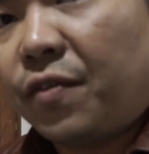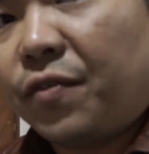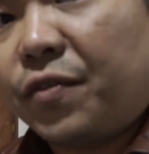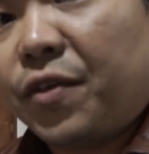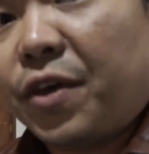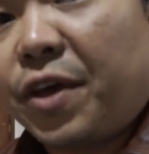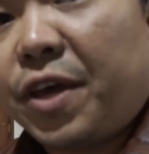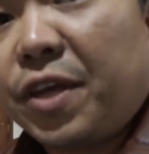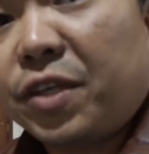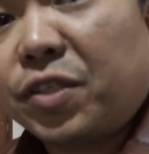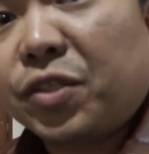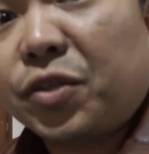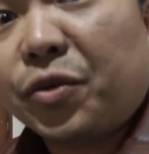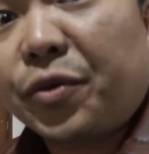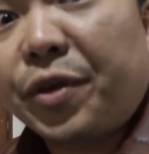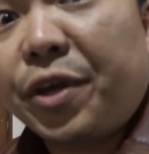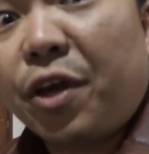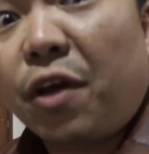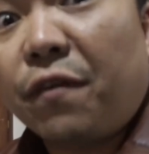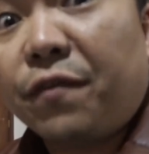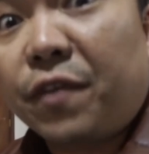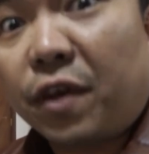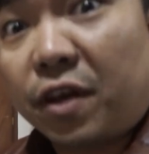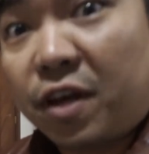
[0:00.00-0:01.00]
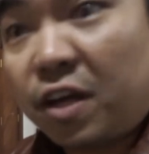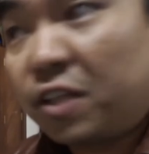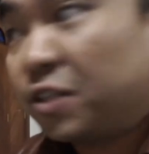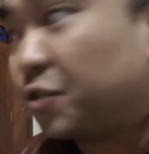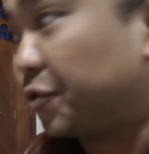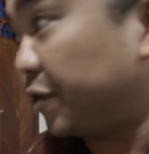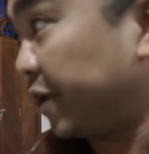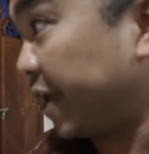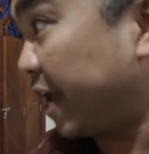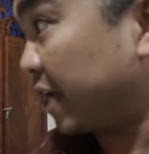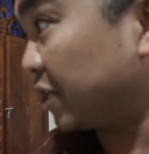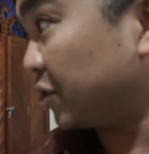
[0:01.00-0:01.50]
the history of the
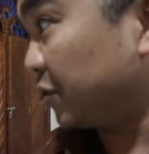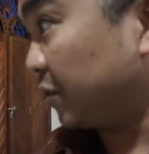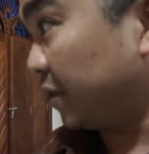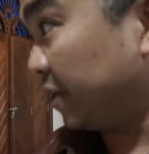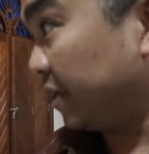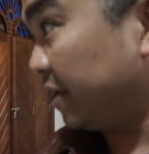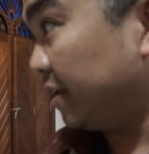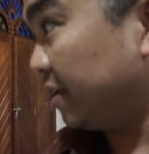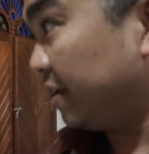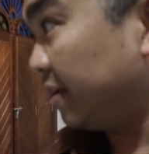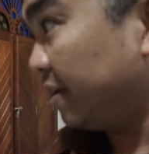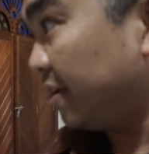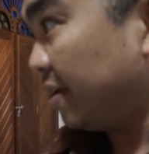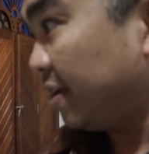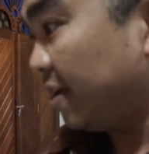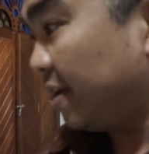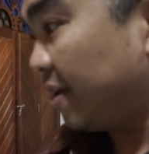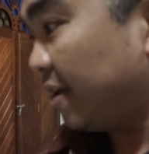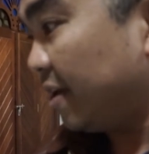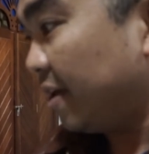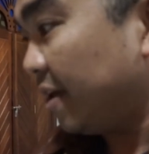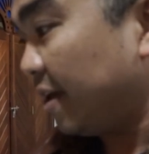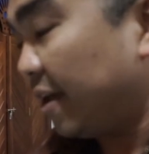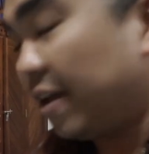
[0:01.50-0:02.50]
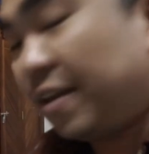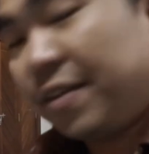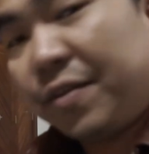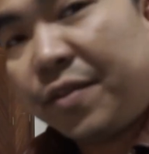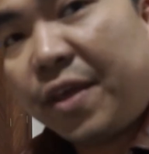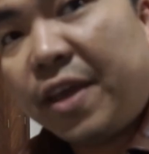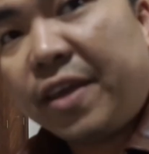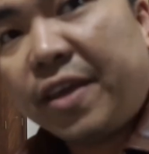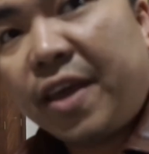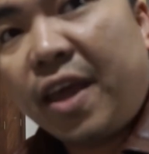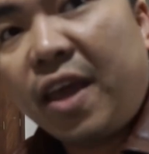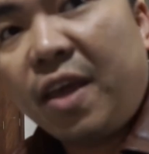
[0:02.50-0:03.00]
country actually. It,
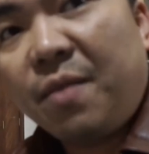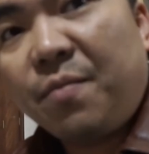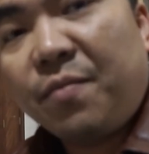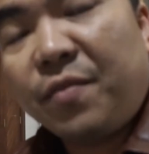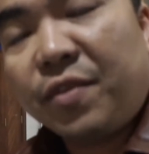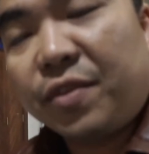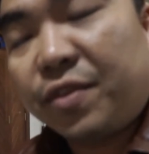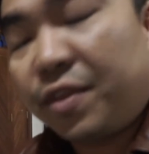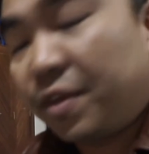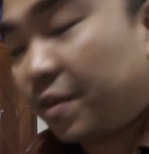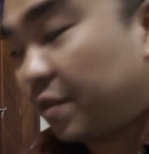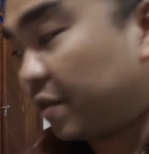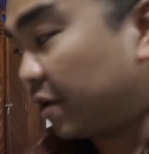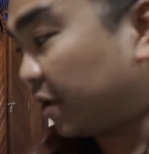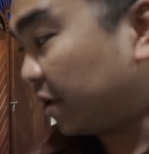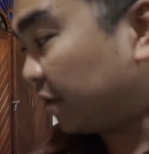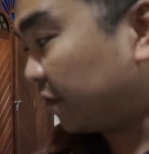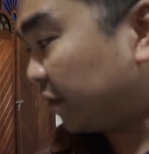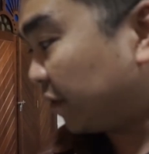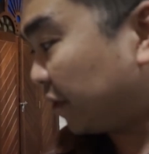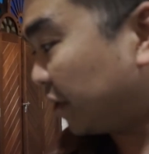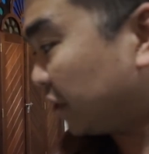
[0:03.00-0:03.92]
they came the, their their